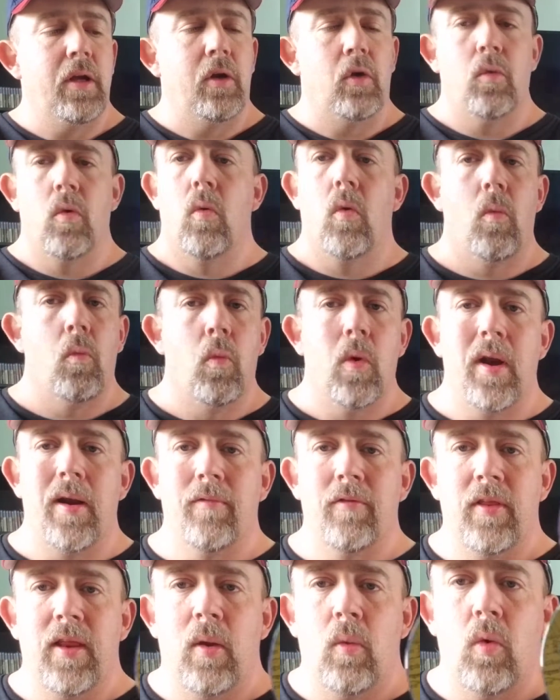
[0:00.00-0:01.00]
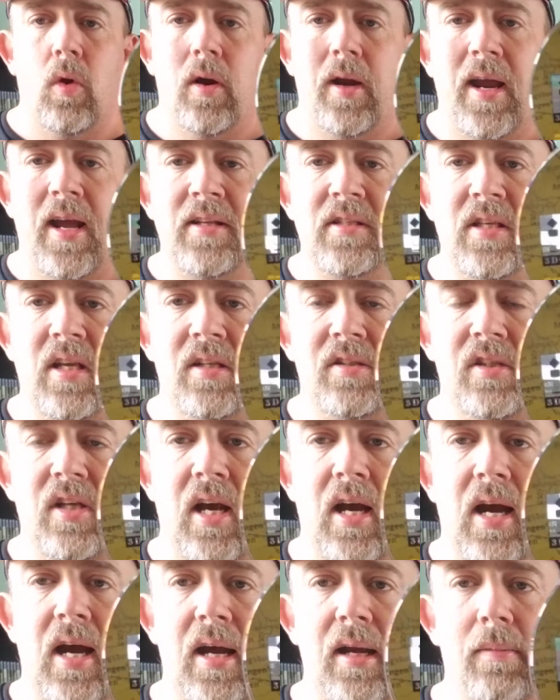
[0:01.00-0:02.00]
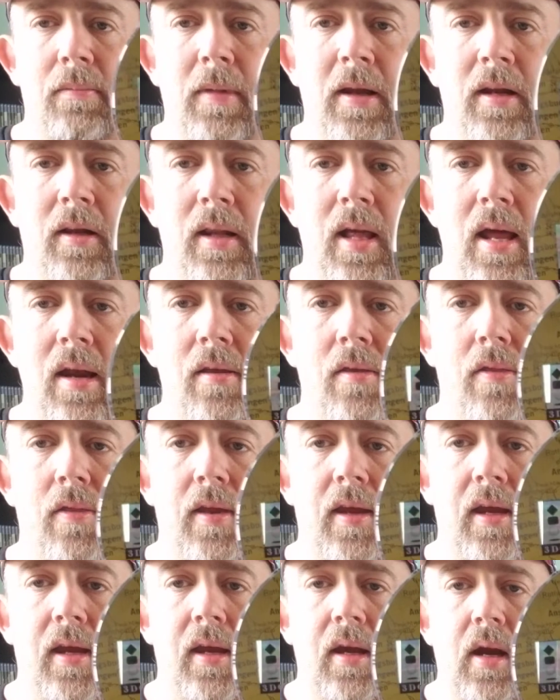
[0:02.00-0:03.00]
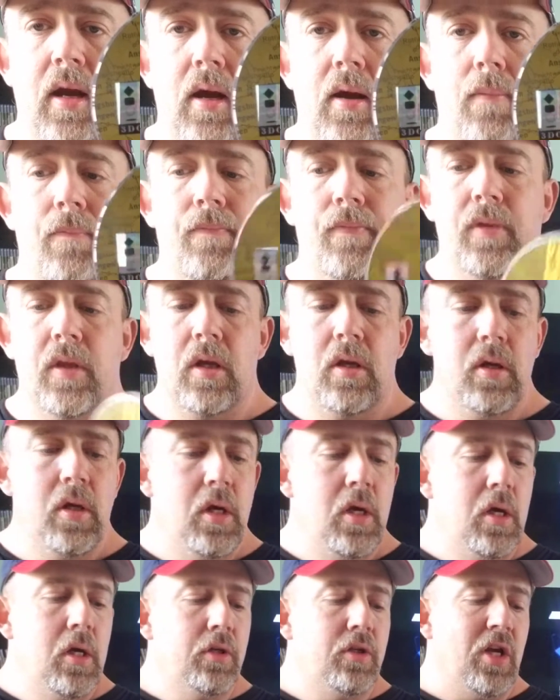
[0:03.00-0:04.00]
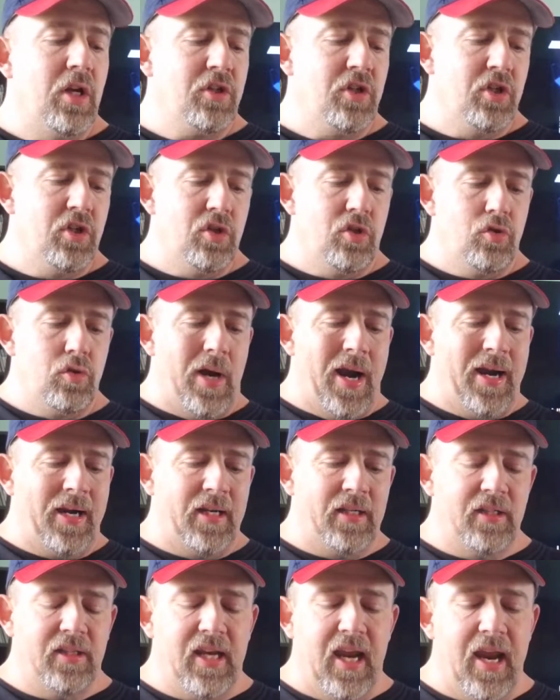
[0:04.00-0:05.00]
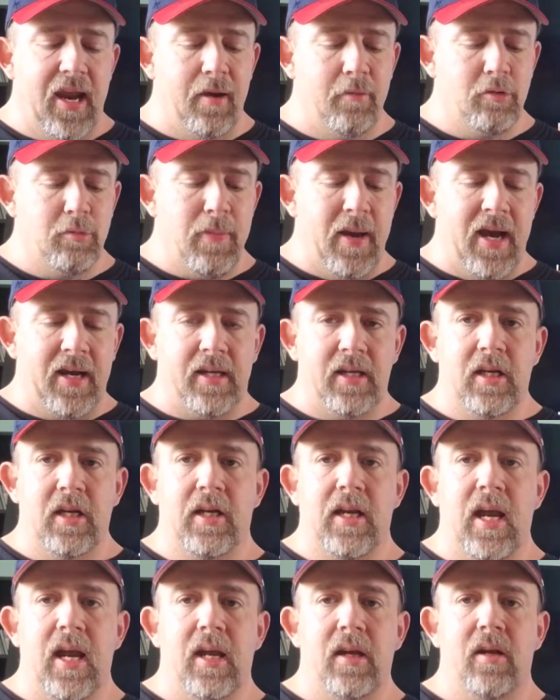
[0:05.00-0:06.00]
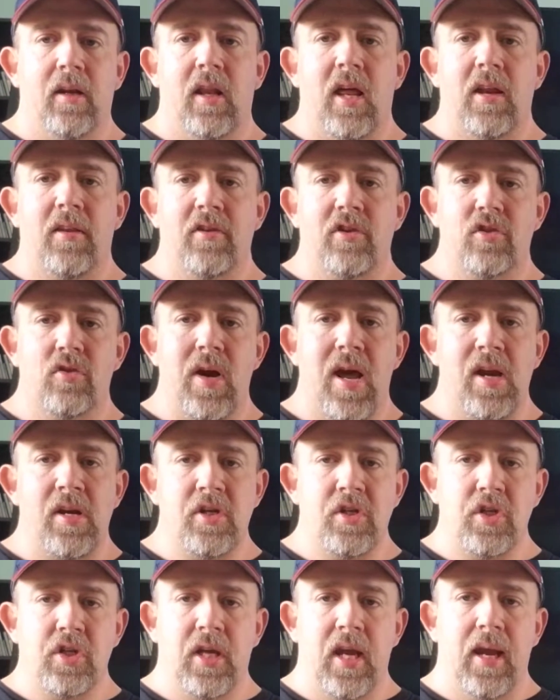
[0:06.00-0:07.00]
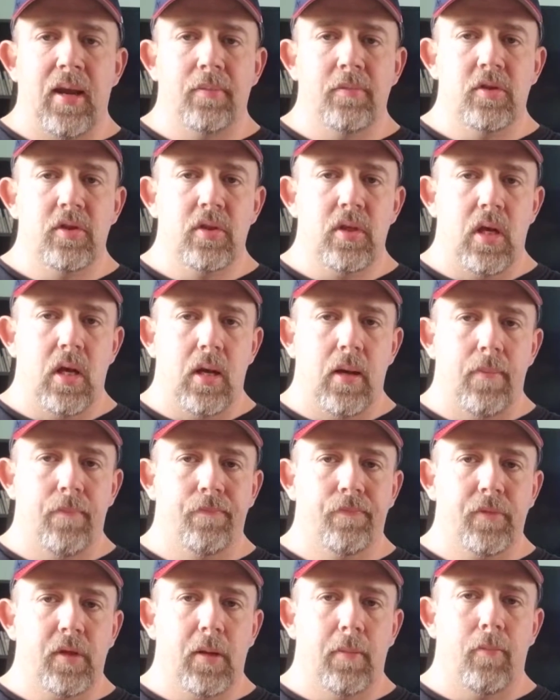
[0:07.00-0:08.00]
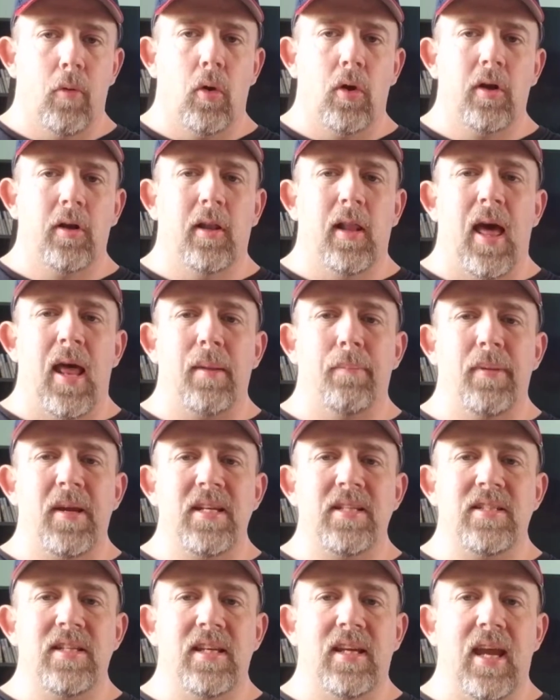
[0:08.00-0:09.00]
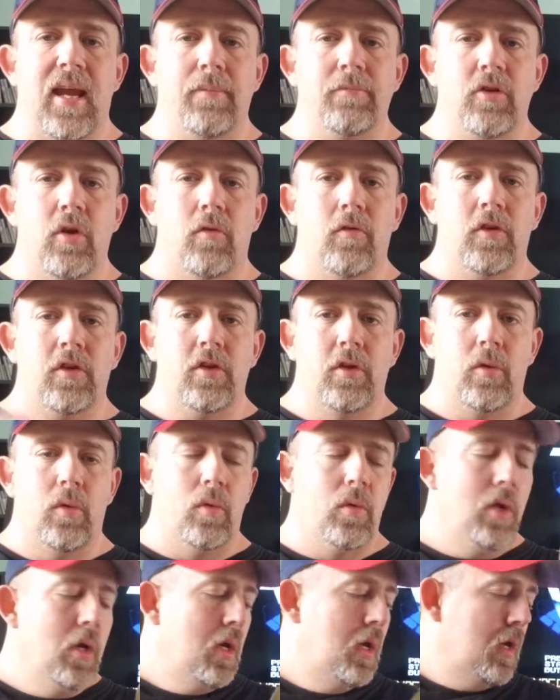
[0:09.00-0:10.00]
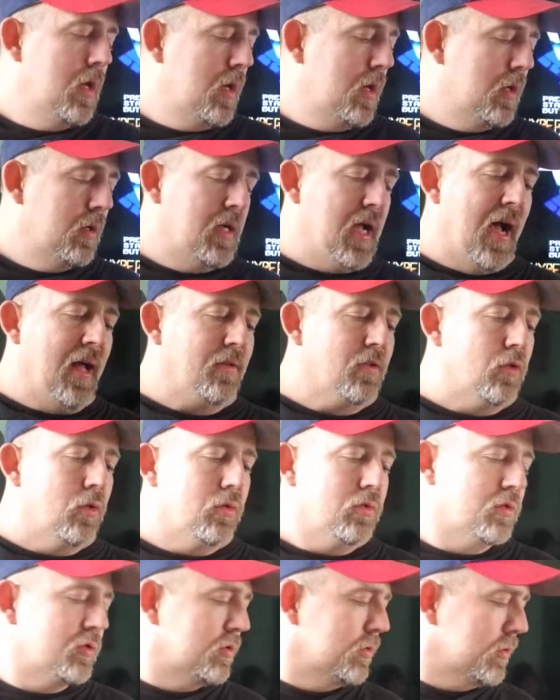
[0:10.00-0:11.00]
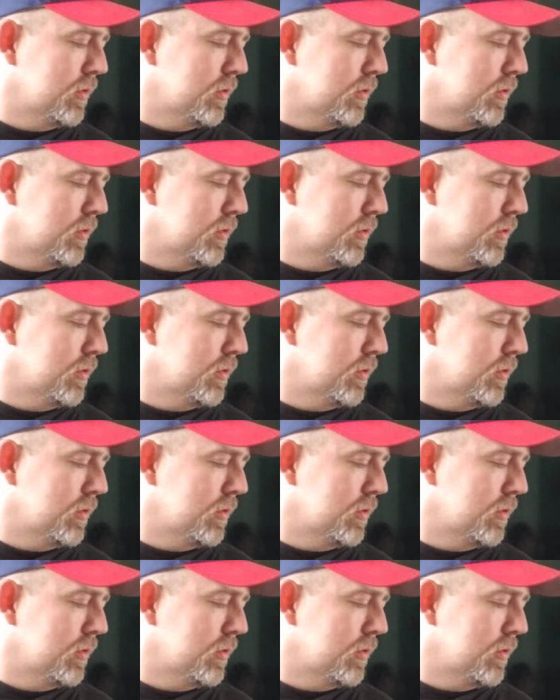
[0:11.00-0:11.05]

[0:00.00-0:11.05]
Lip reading: whatever they were, SSI. Made a lot of the Dungeons and Dragons games back in the day and a lot of the strategy games. Ported a lot of PC games over to consoles.